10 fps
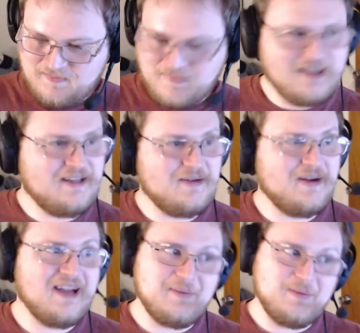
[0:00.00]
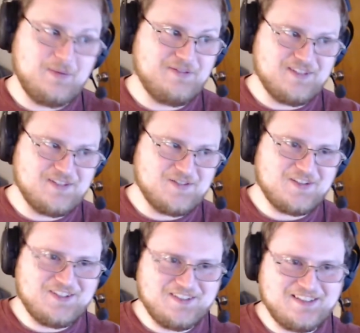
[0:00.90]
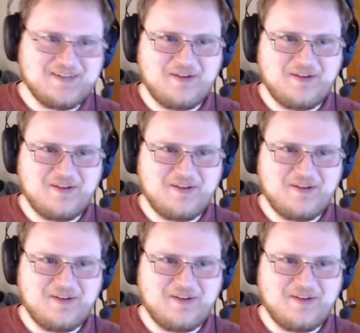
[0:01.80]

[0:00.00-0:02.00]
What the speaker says: Anyway, I've been waiting for this for a long time.